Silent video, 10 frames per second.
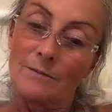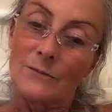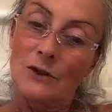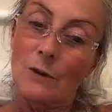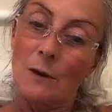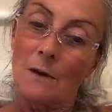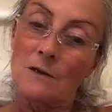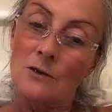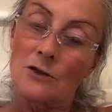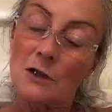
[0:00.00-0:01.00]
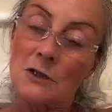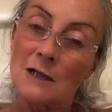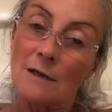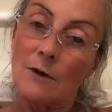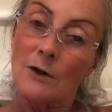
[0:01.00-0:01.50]
So we're quick to judge
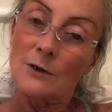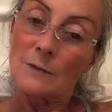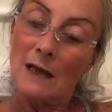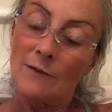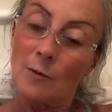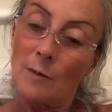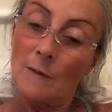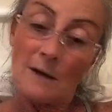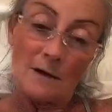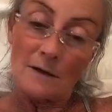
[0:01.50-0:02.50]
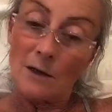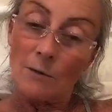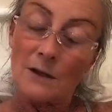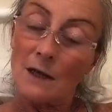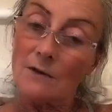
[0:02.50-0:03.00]
someone's behavior, but we don't know
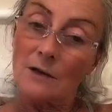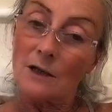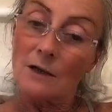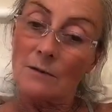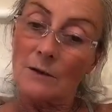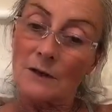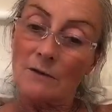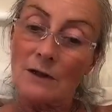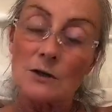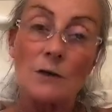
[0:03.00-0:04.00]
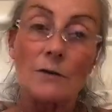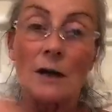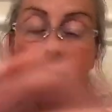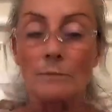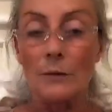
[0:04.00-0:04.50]
what what they've had to
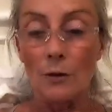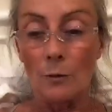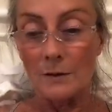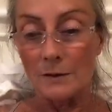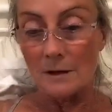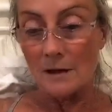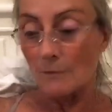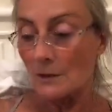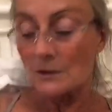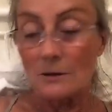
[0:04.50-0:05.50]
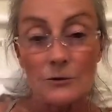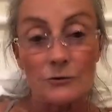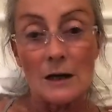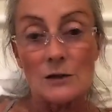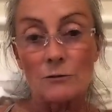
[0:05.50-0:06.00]
overcome, or what soul
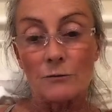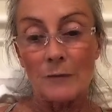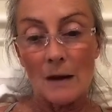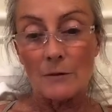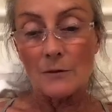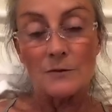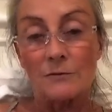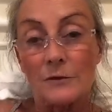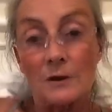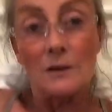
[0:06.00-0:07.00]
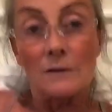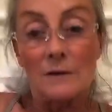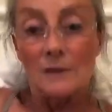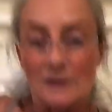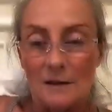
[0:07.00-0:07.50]
traits or paranoias
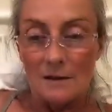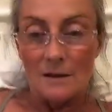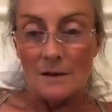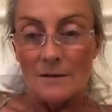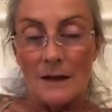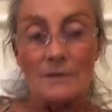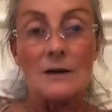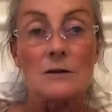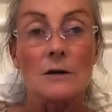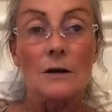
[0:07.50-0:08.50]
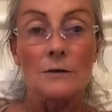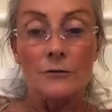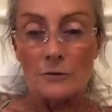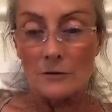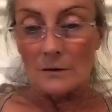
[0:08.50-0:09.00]
they've had to go
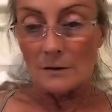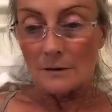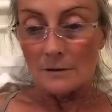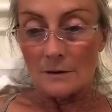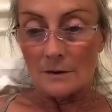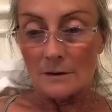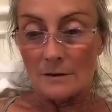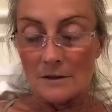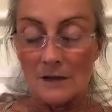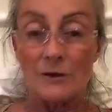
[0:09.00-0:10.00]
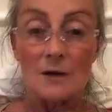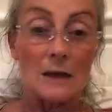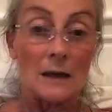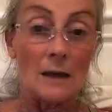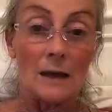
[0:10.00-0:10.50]
through and suffer in
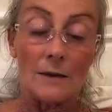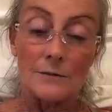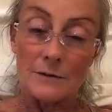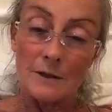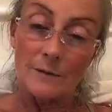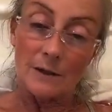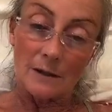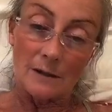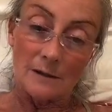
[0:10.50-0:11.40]
many lives or something.